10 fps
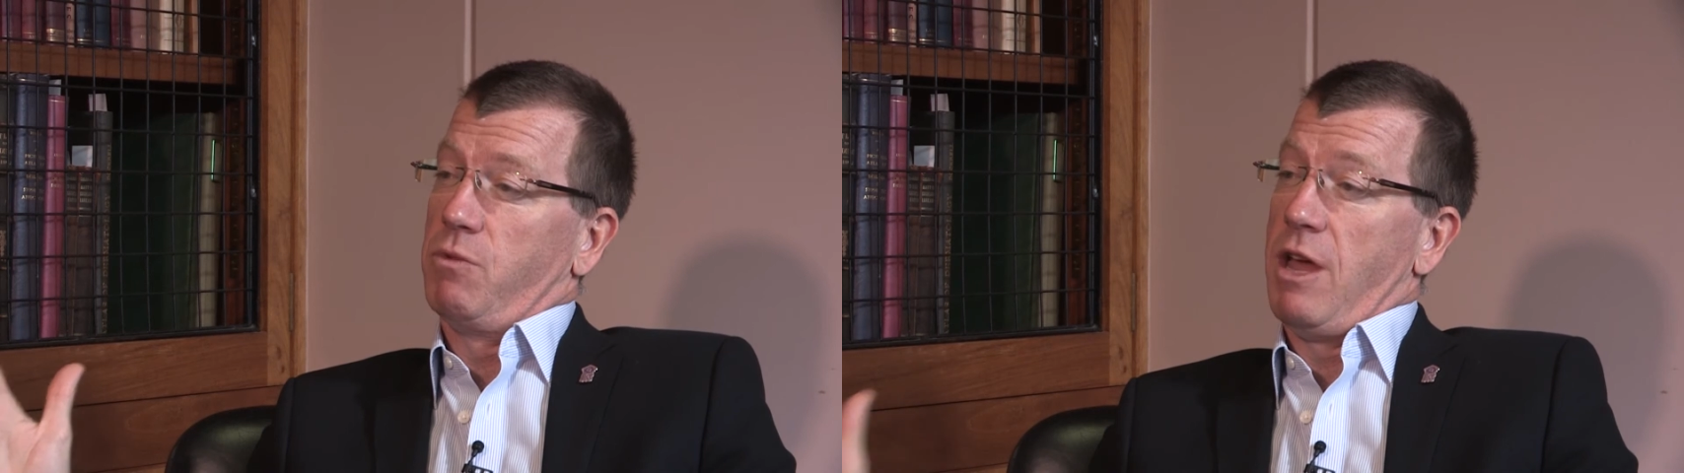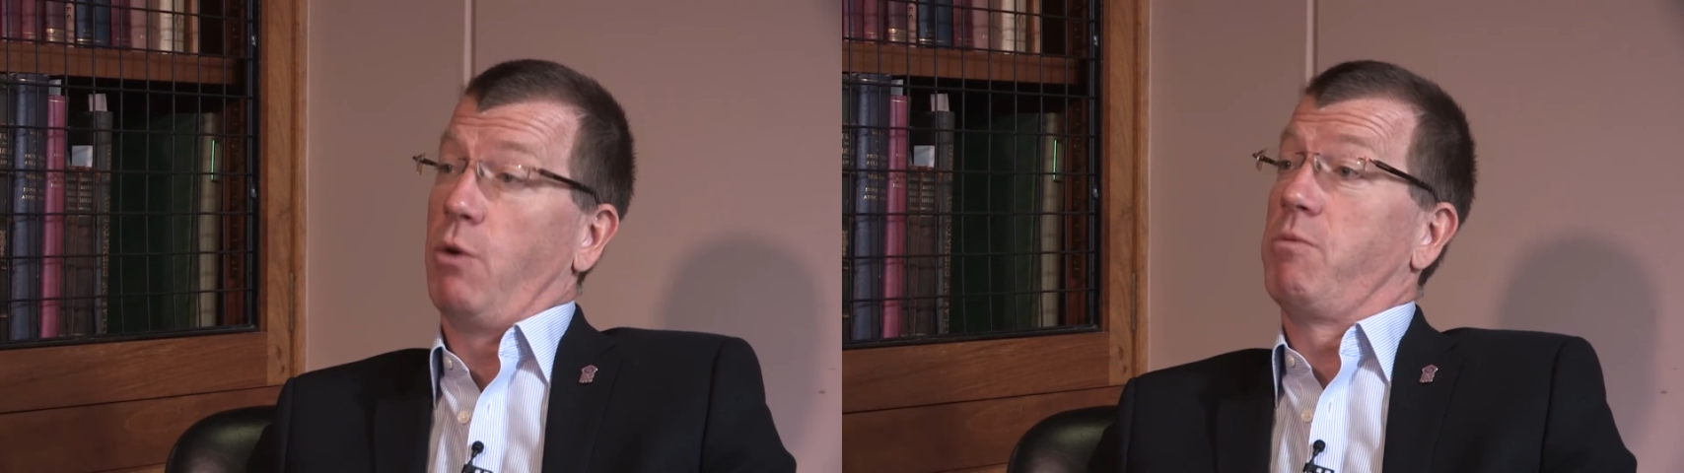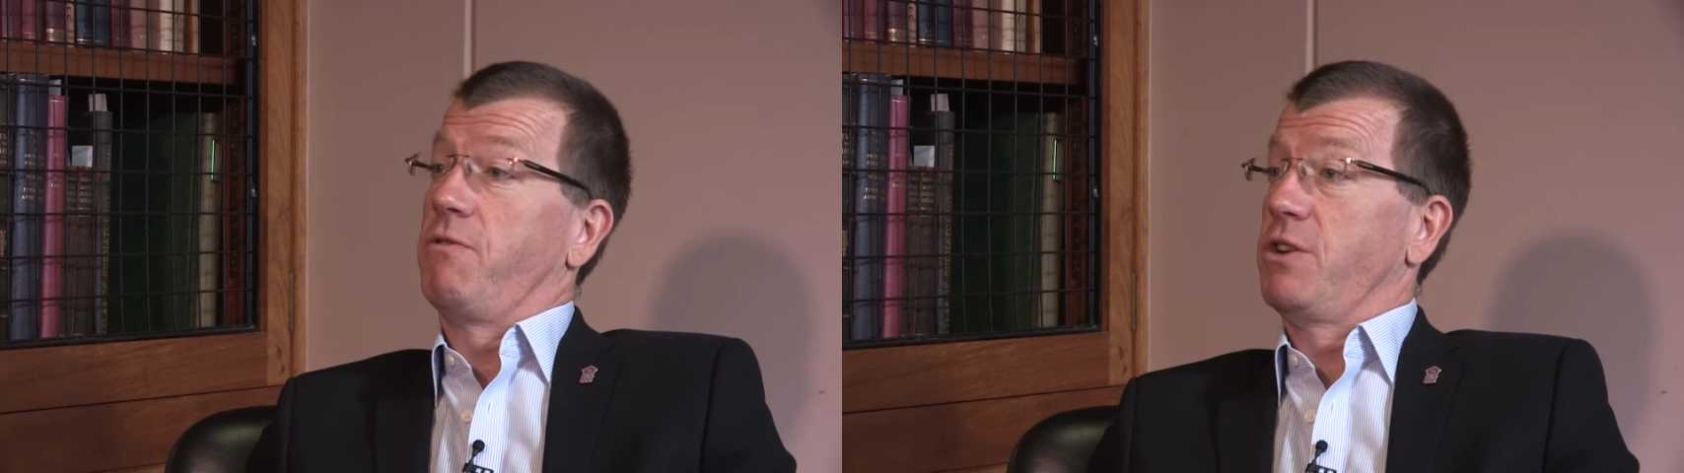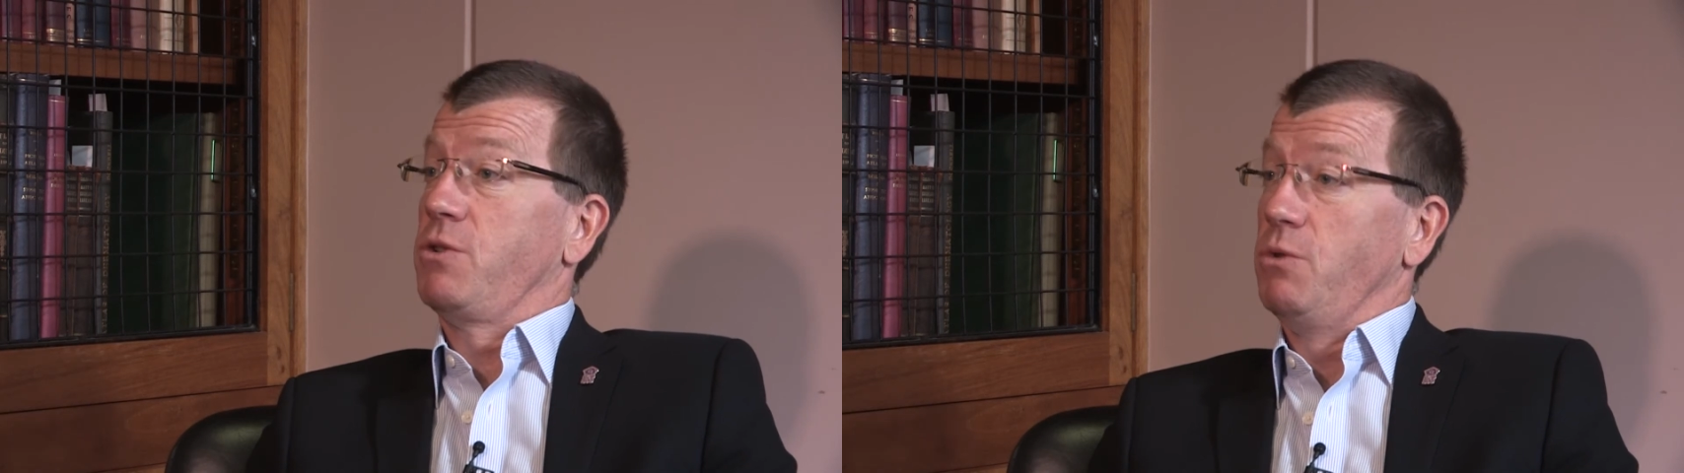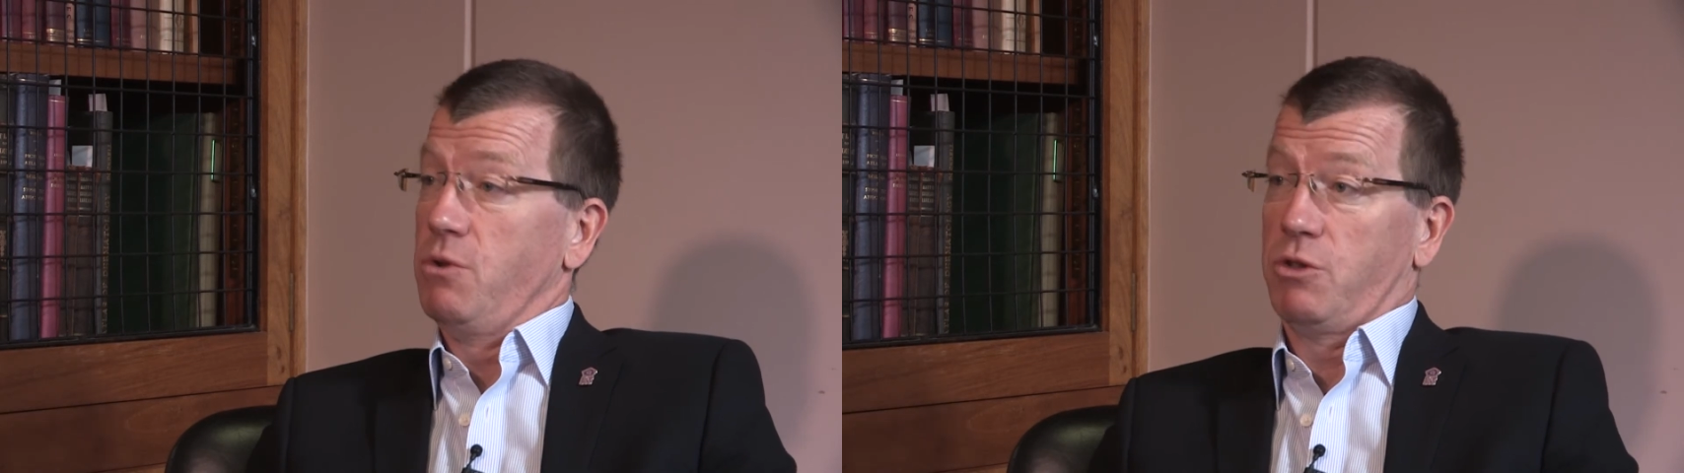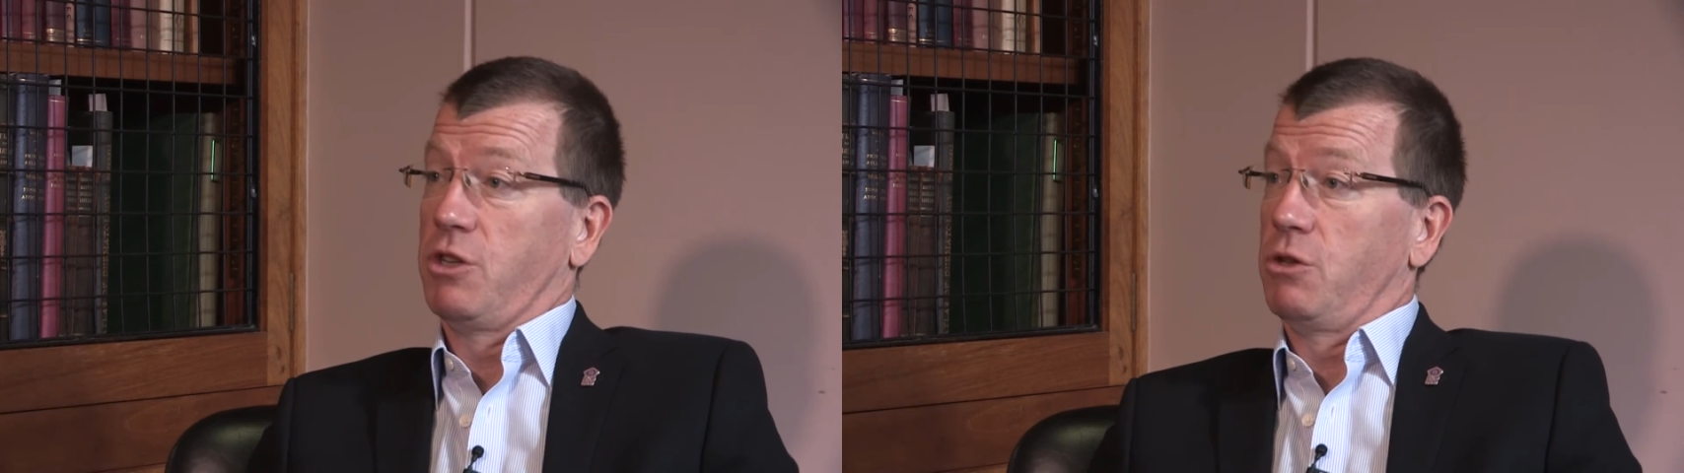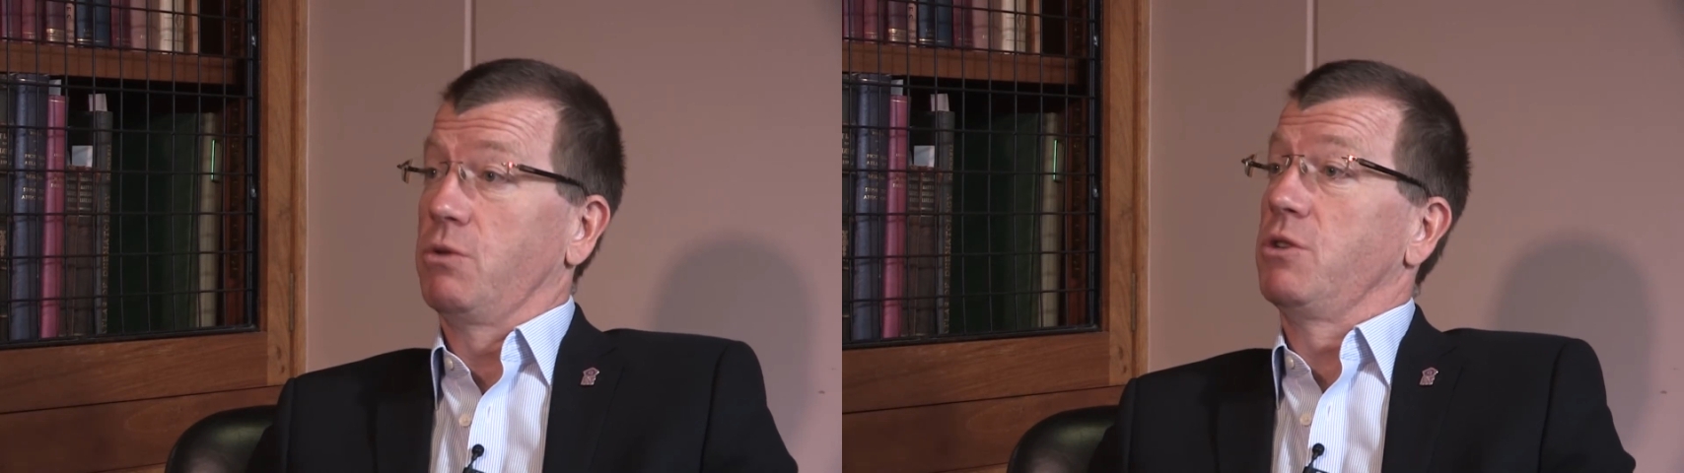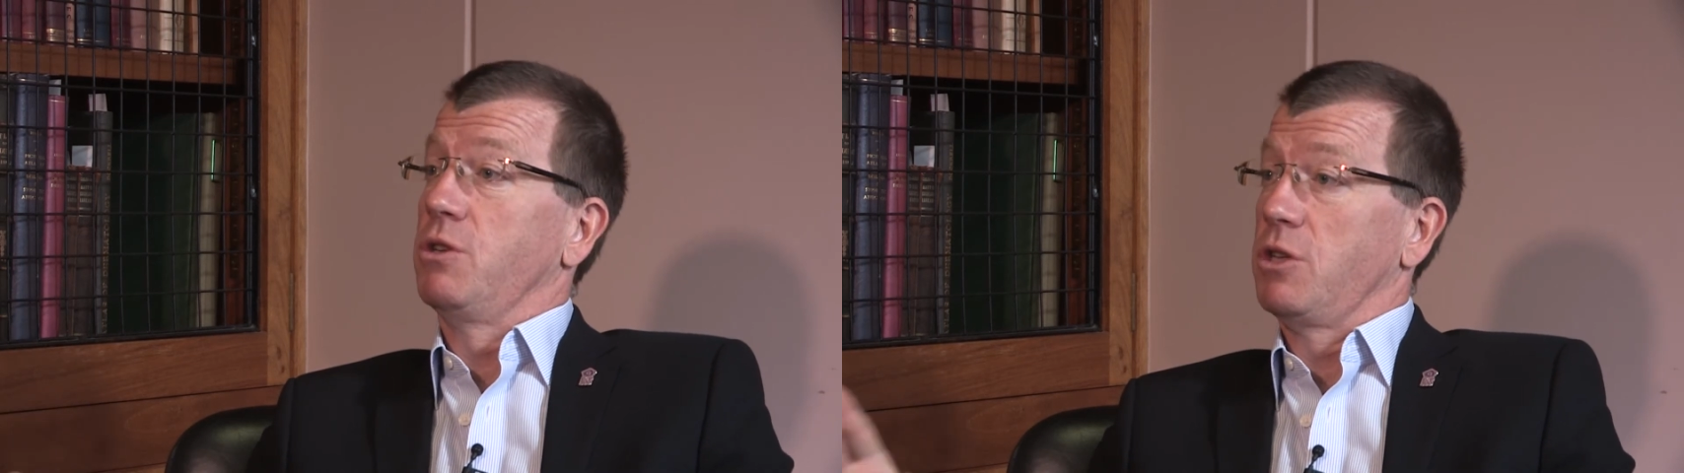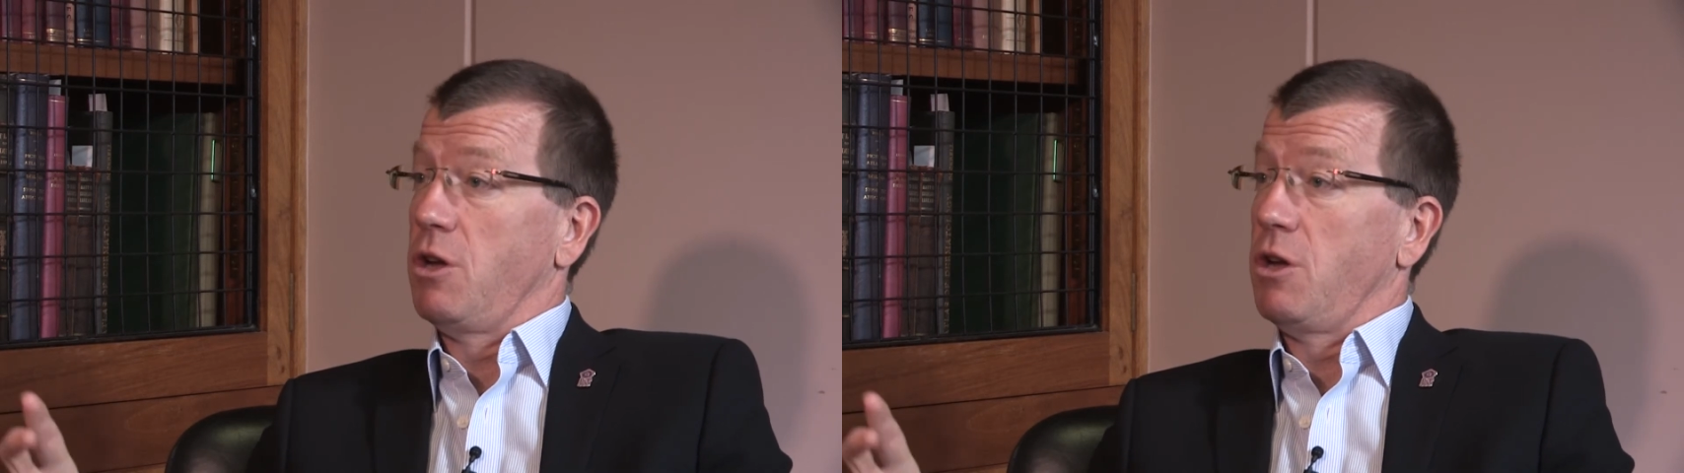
health professionals, not just doctors,